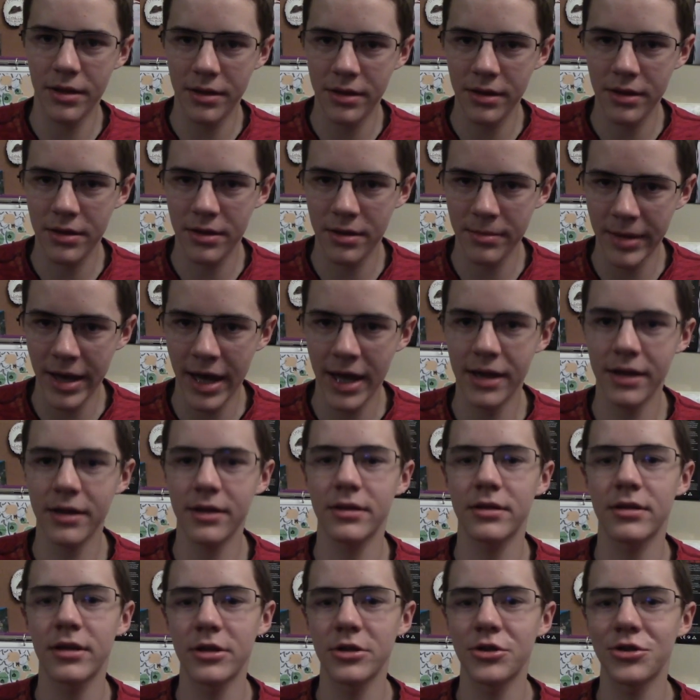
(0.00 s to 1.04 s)
thematic
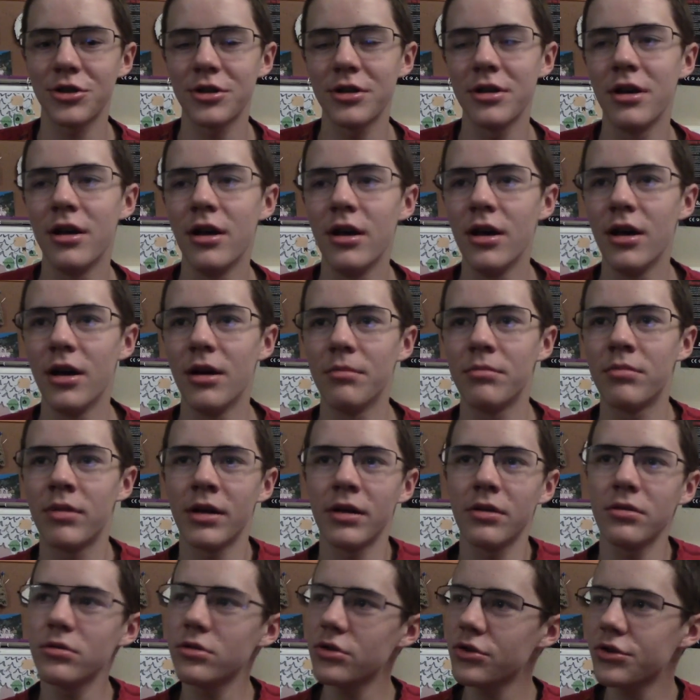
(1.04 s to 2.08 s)
dungeon, but it
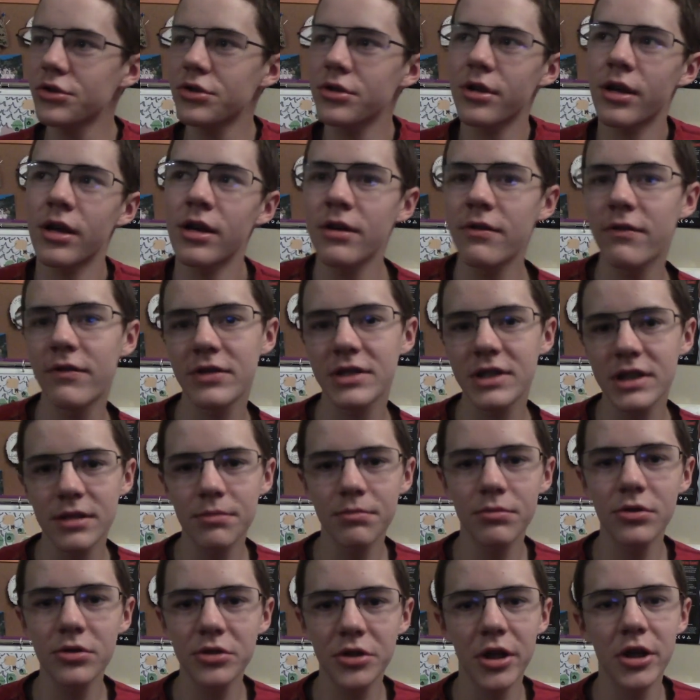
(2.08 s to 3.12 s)
was just kind of a
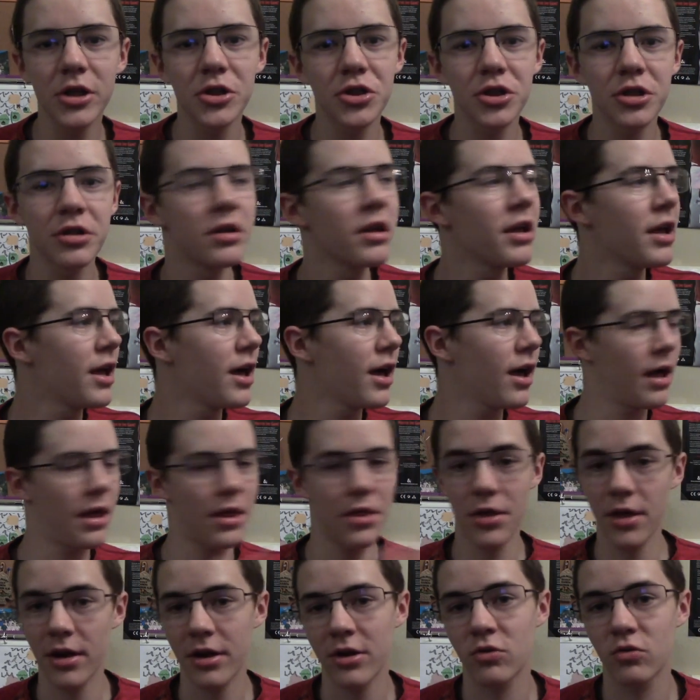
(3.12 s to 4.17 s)
simple dungeon. I
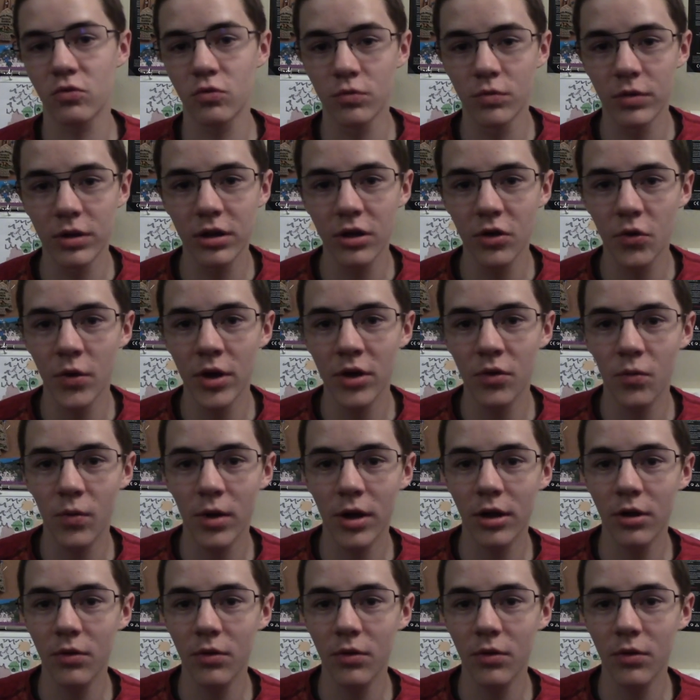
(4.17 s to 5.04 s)
thought it really went well